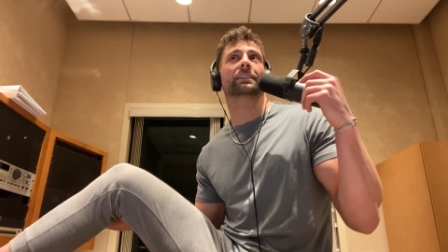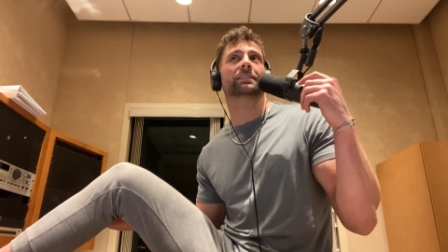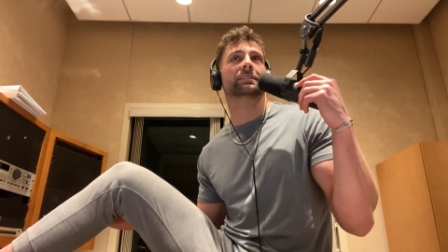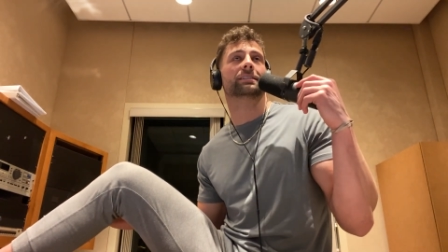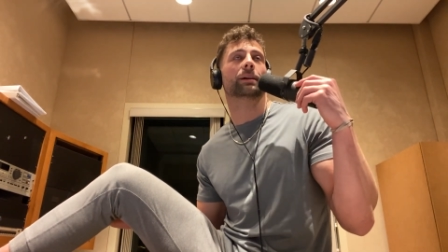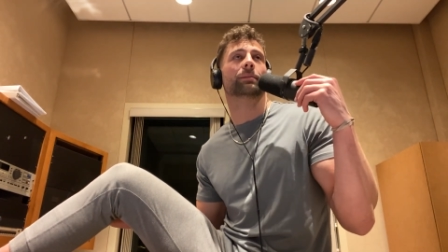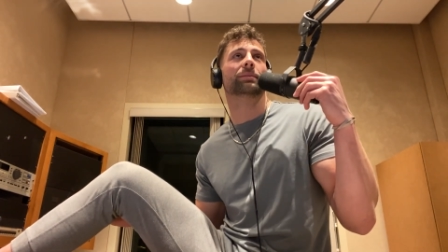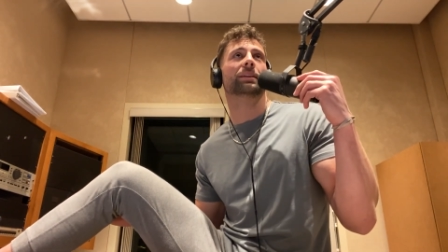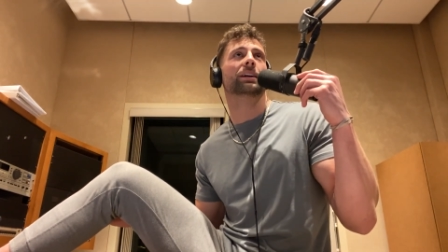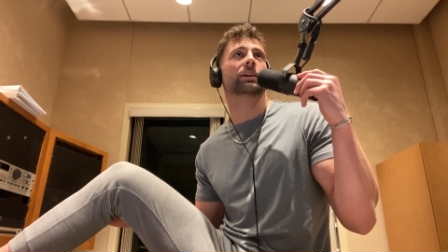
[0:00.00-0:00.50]

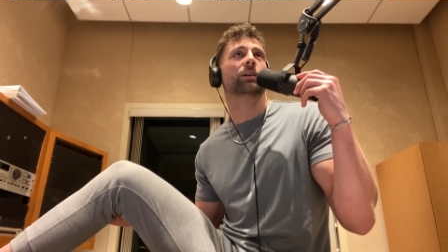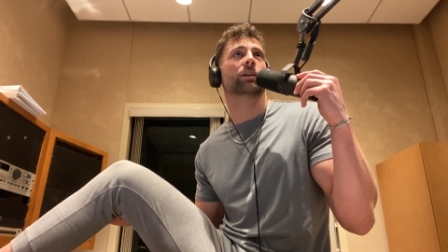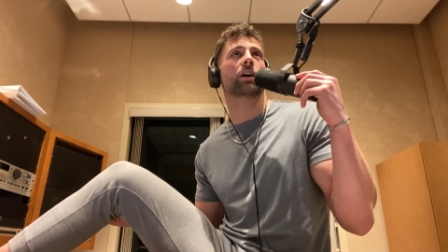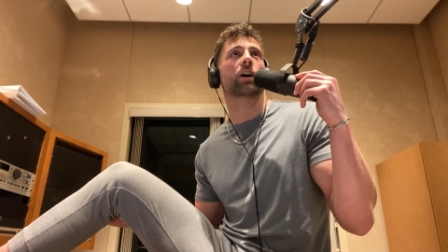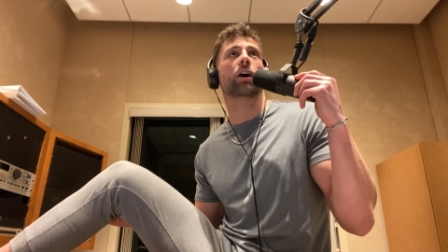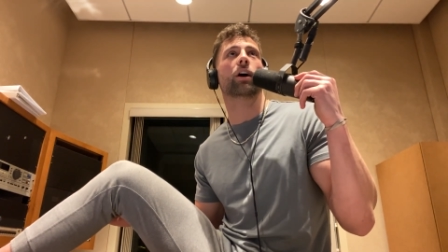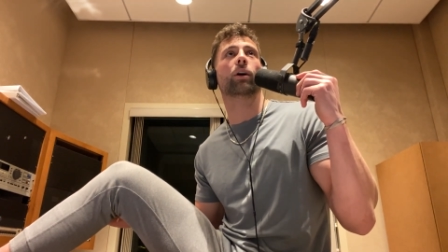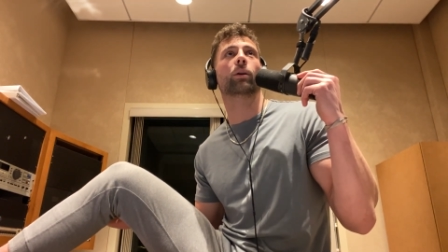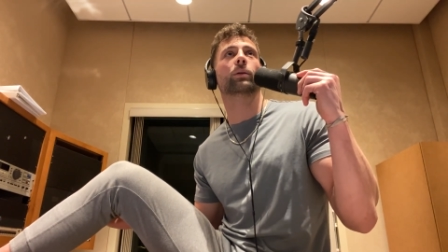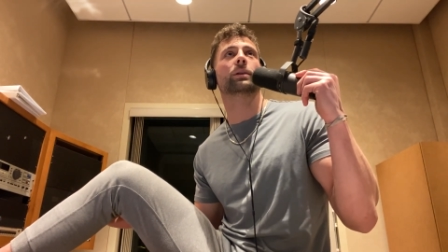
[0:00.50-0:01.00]
Something will
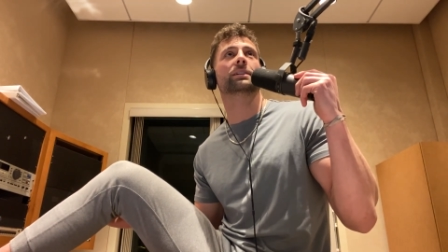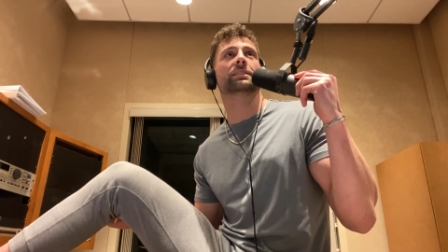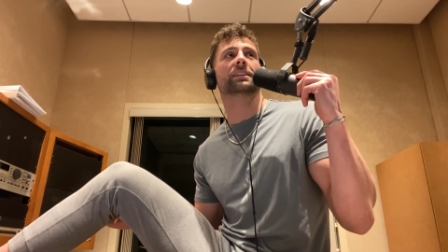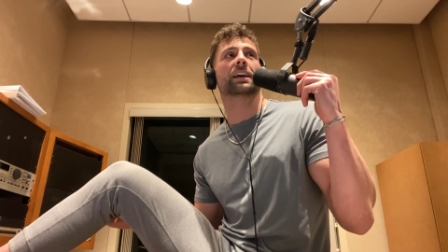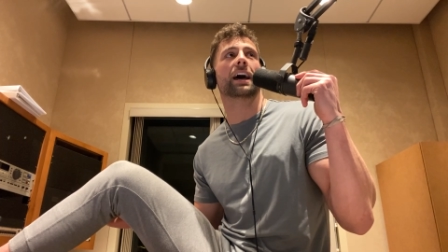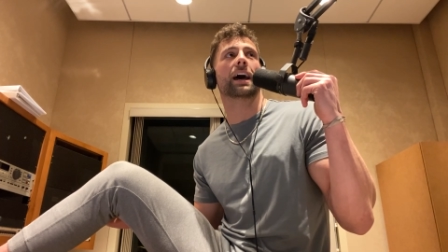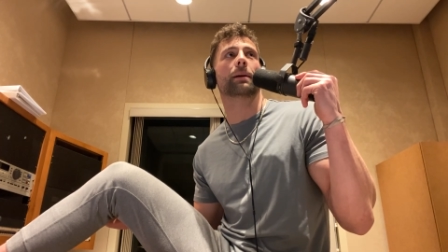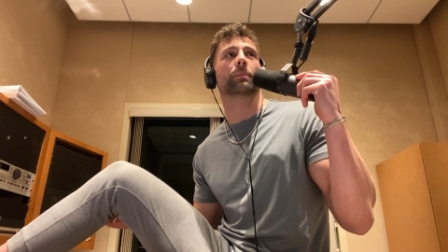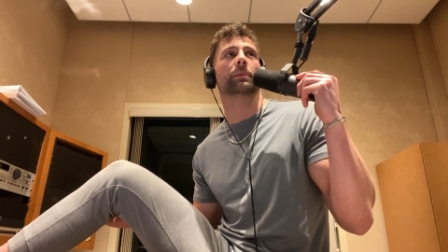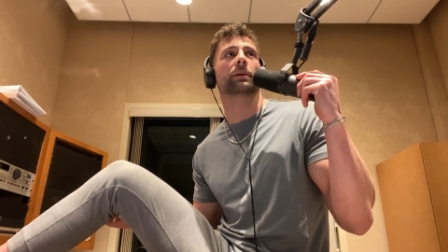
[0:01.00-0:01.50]
always
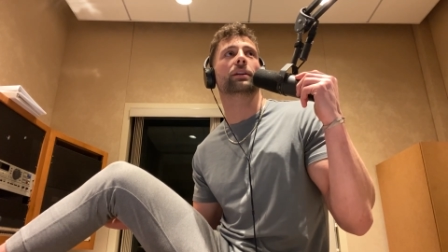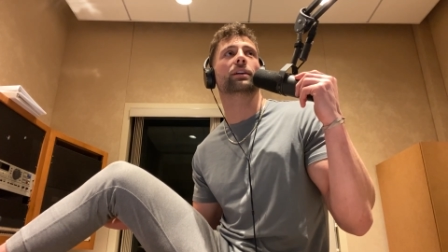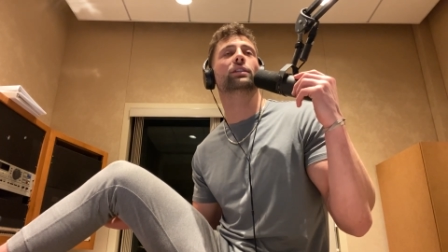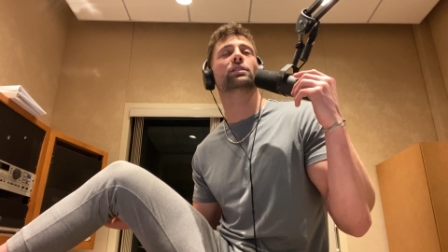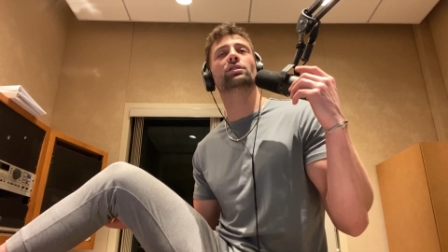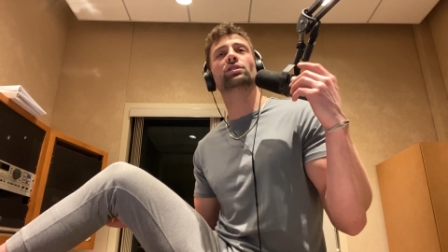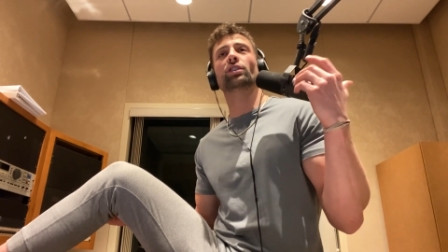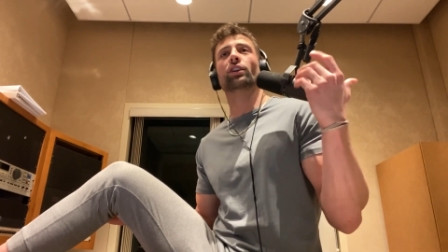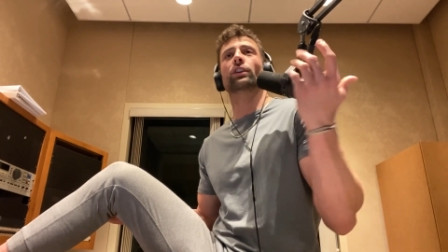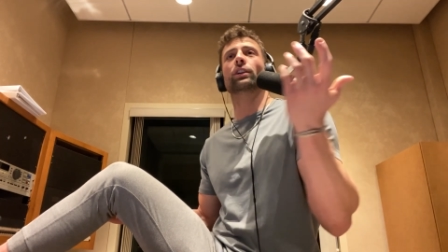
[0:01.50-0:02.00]
happen.
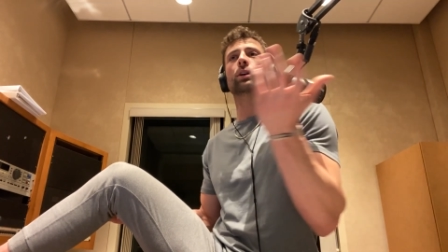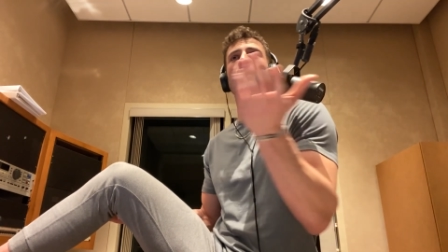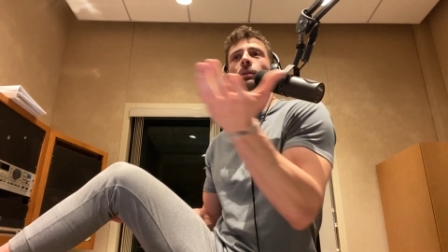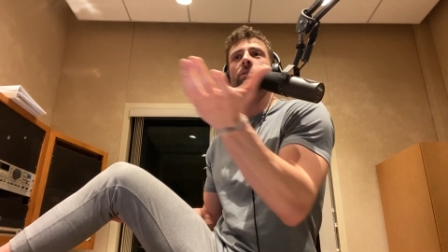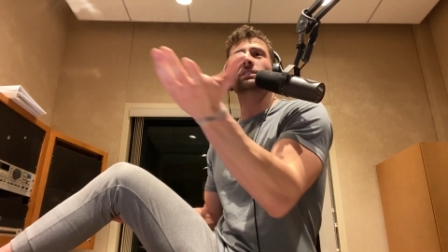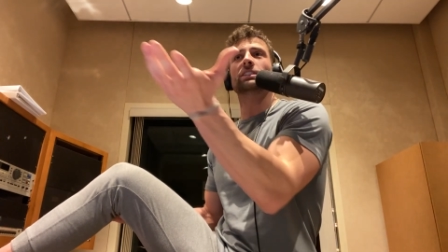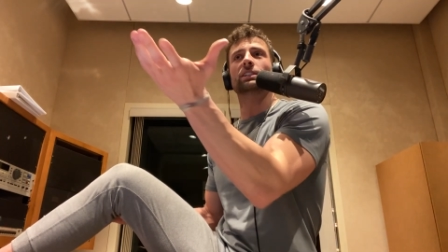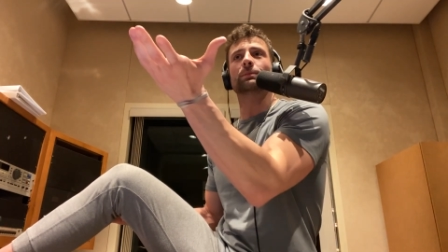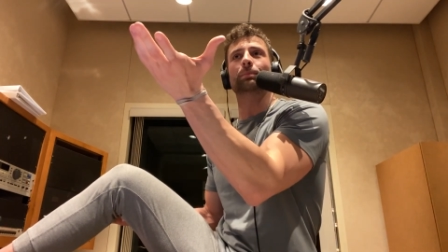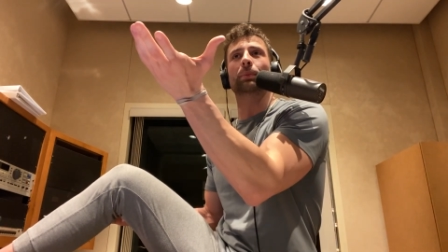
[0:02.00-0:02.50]
You sure you don't
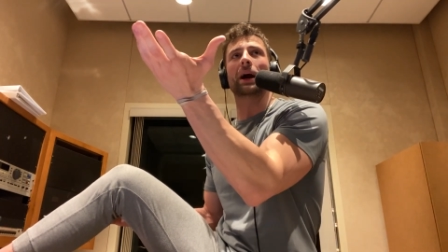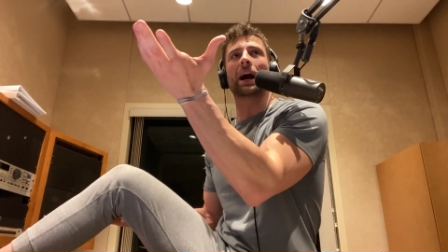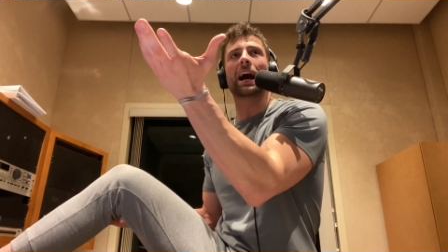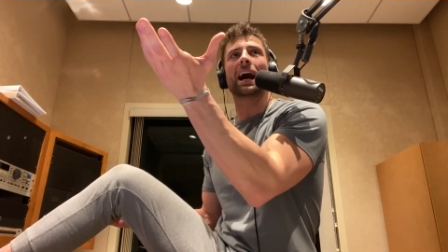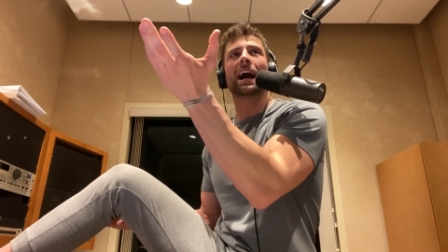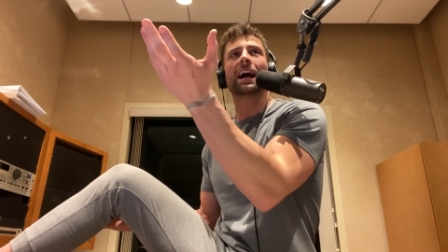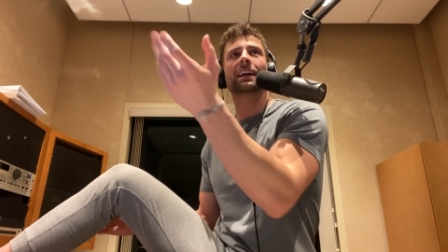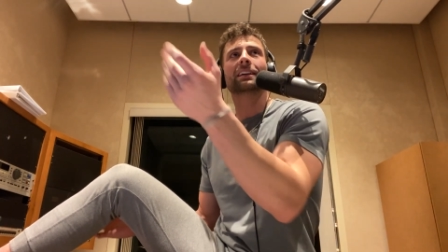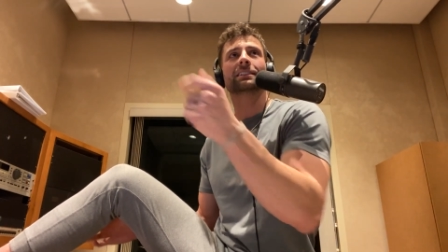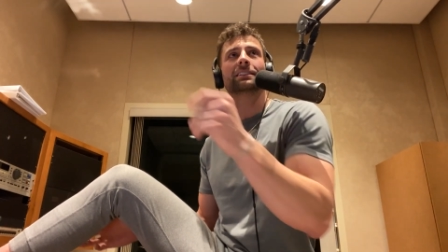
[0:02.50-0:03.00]
want this
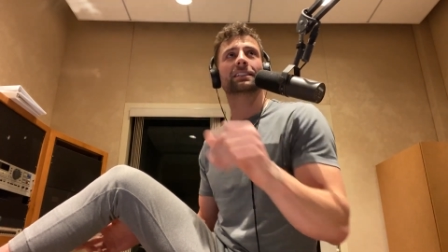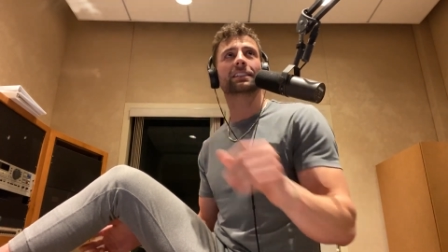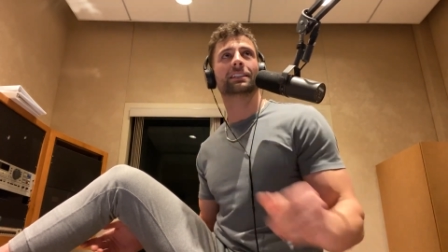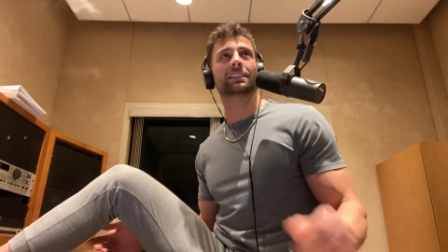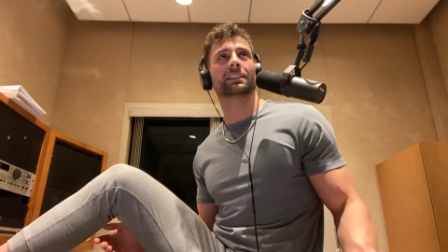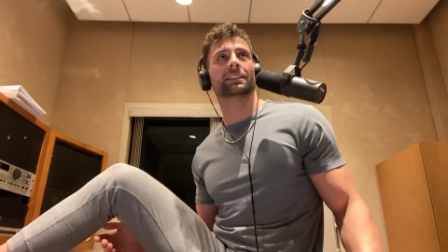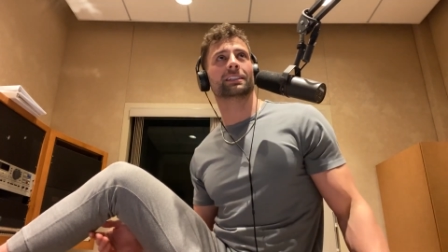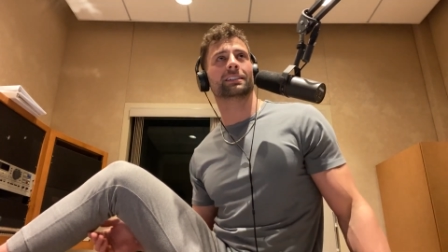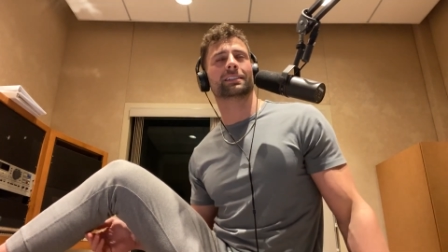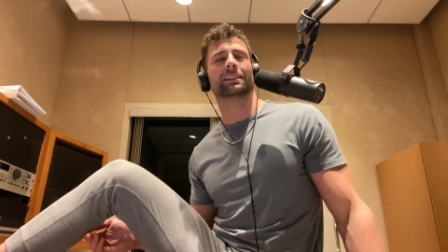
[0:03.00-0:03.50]
pie?
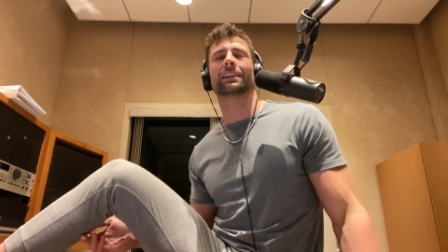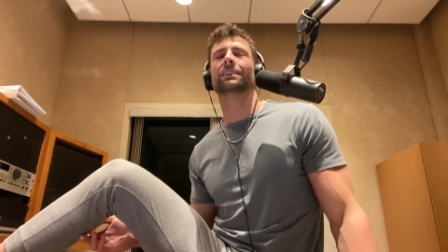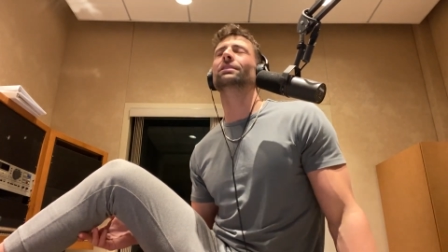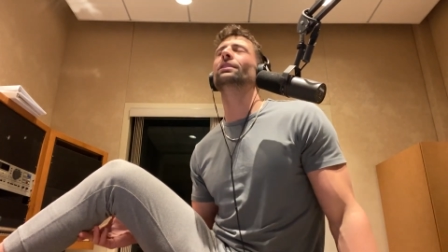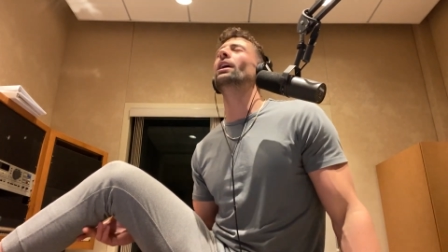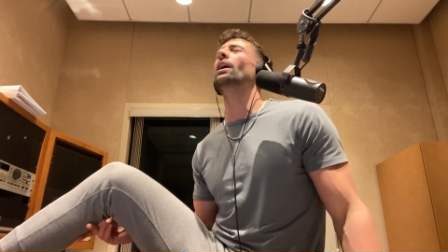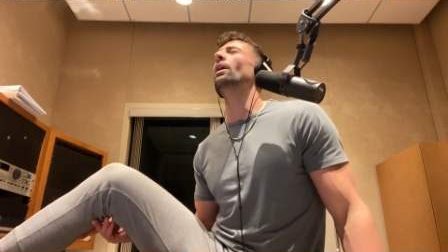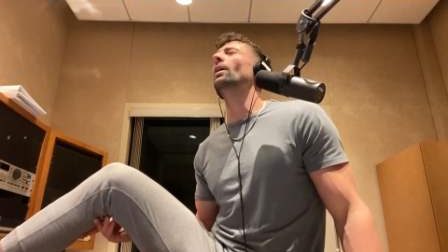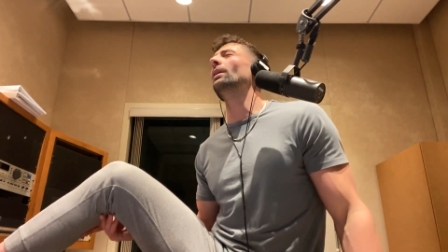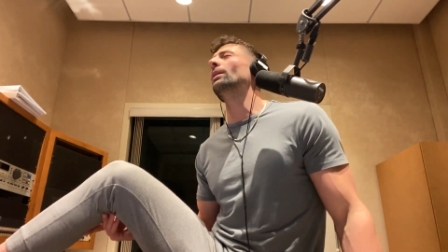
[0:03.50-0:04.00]
You're like,
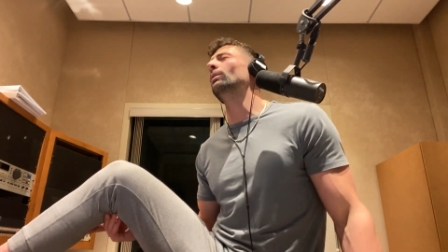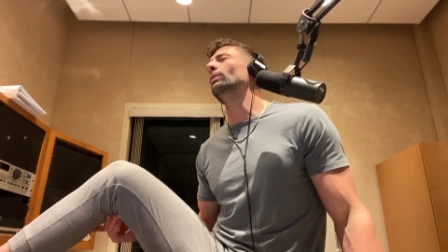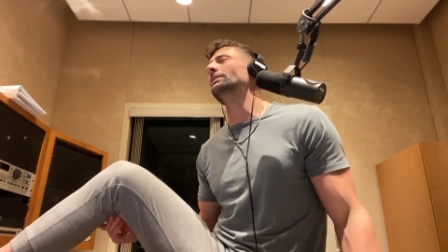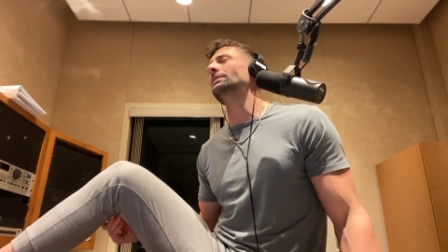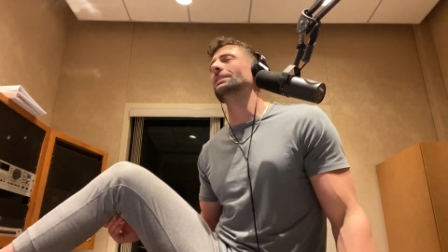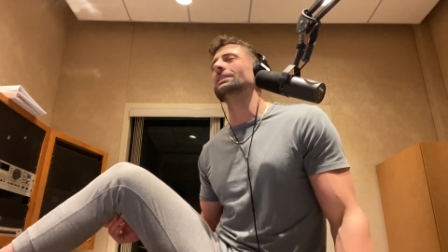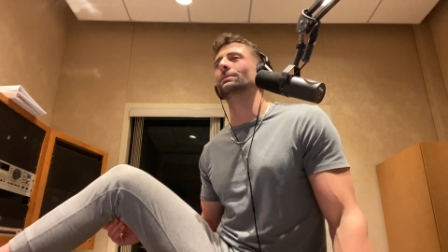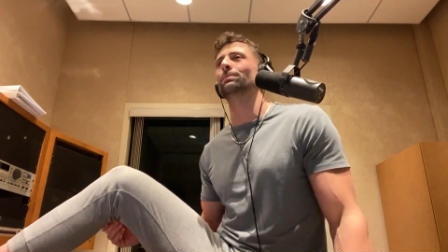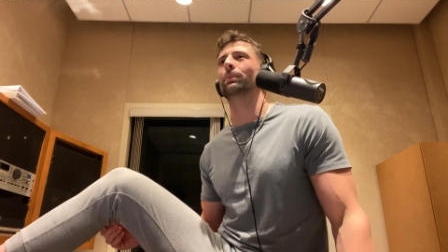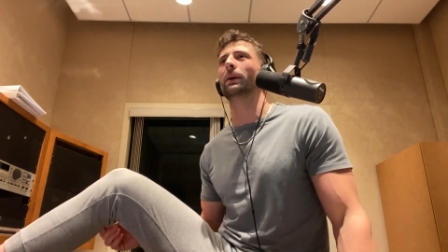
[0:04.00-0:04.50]
no, I don't want
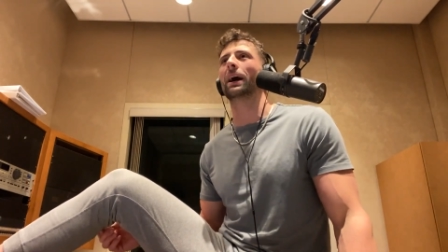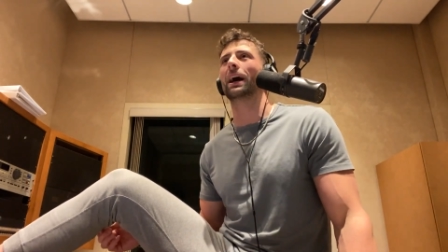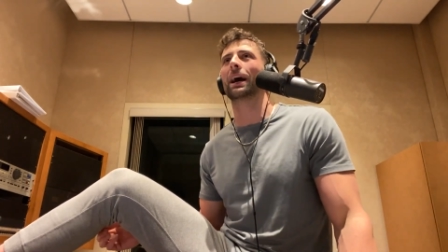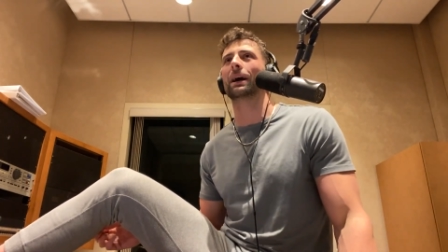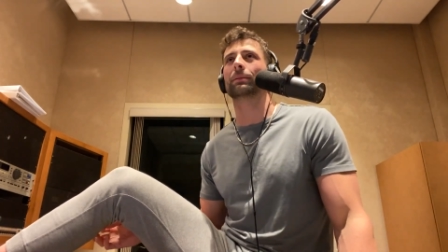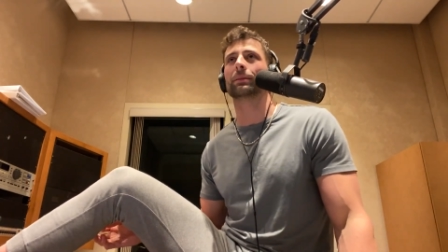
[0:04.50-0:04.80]
this pie.